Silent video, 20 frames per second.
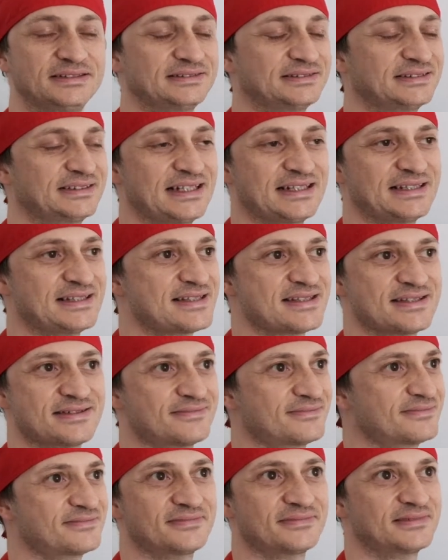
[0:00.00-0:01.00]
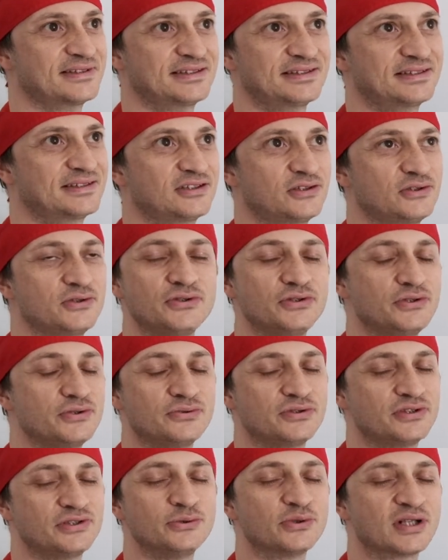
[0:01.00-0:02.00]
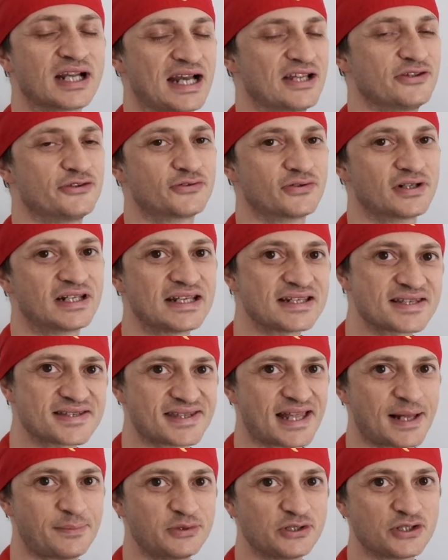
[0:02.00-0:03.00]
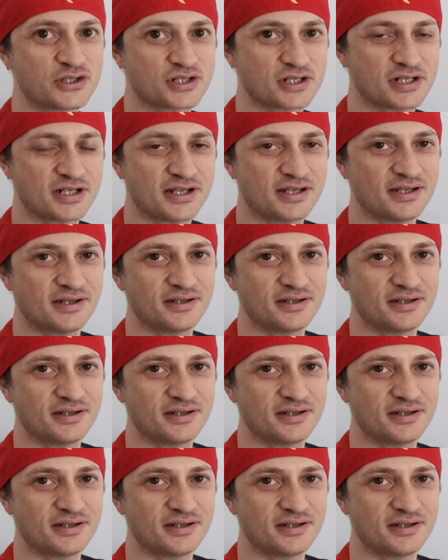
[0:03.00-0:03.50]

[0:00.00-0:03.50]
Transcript: that's you can't really establish